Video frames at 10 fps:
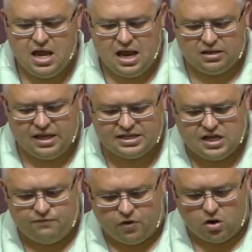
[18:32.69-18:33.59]
unless he
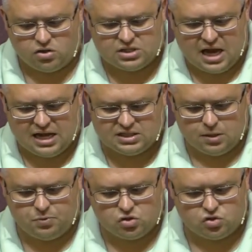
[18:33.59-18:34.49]
first ties
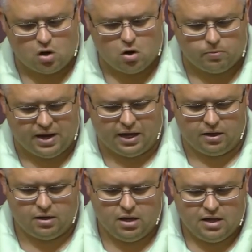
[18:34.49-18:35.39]
up the strong man
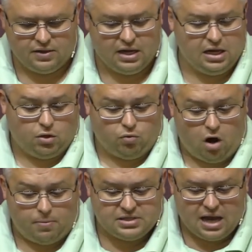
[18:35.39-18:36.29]
then he can
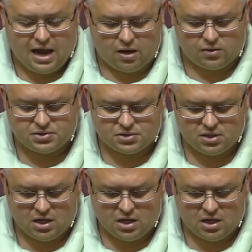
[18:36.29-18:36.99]
rob his house